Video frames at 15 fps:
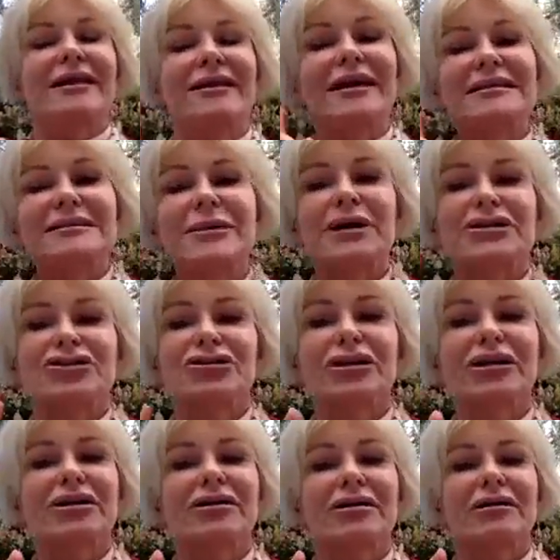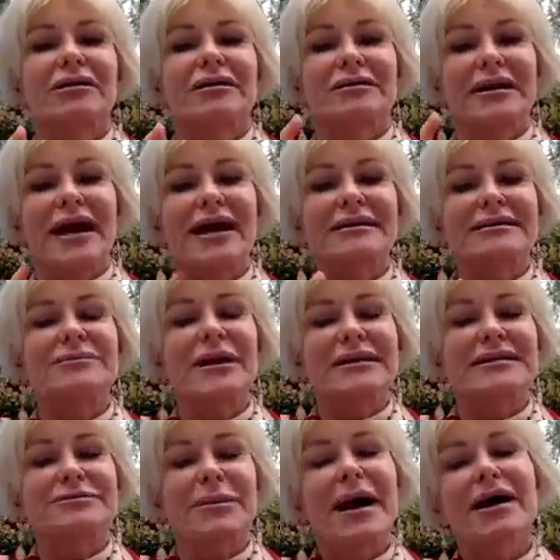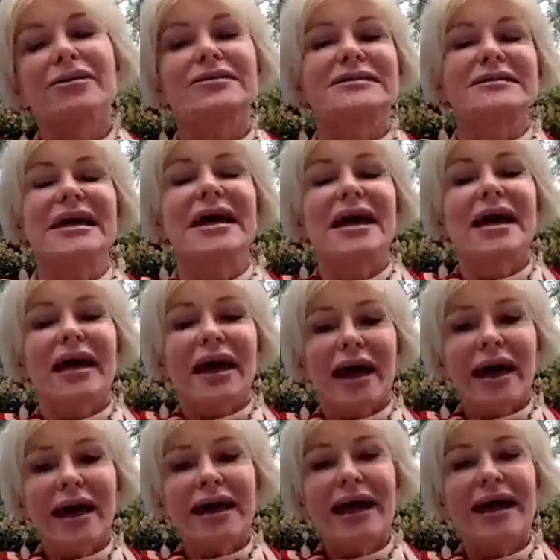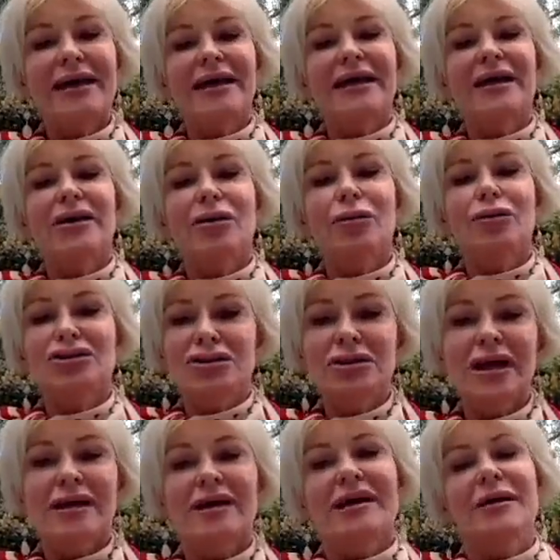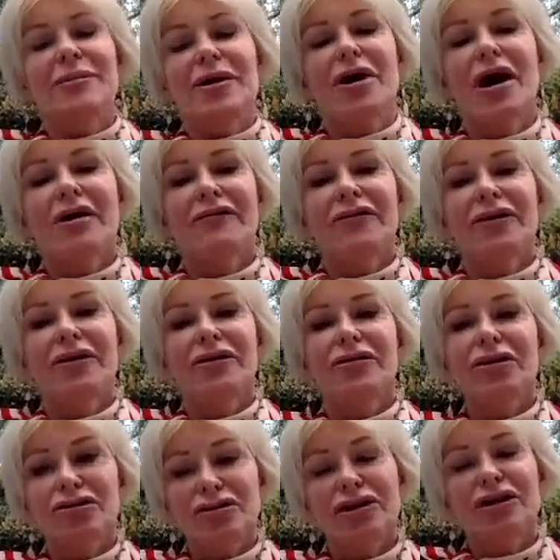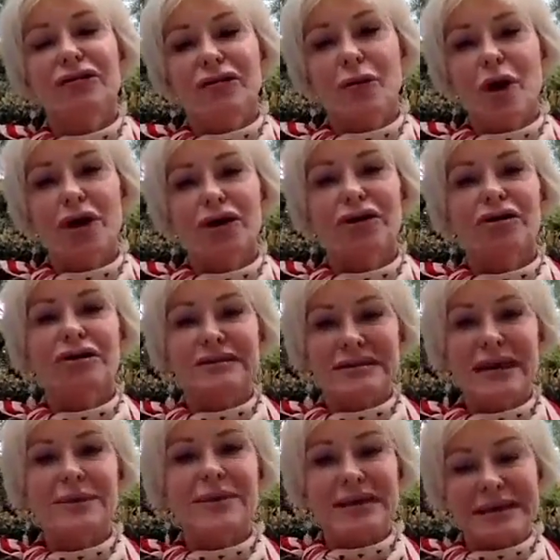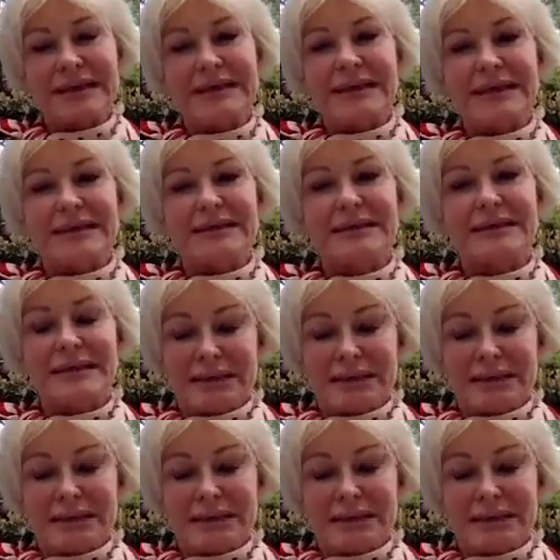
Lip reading: That's my trigger to ask my spouse, hey, honey, would you like a cup of coffee or a drink of water or something to eat?